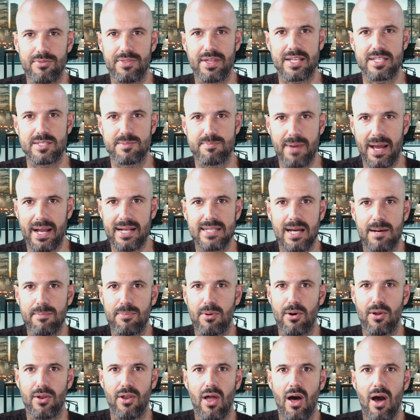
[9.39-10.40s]
things backed
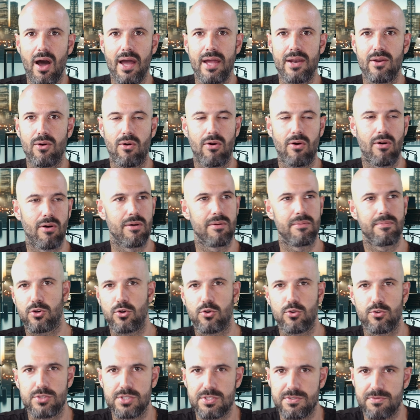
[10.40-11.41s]
up online or
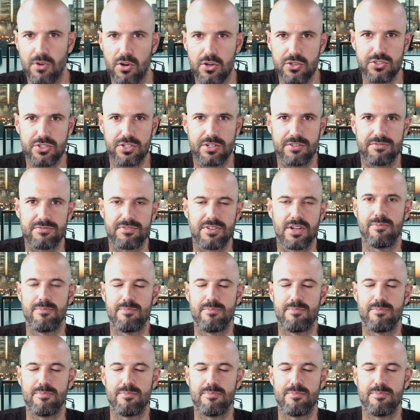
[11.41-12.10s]
Google's version of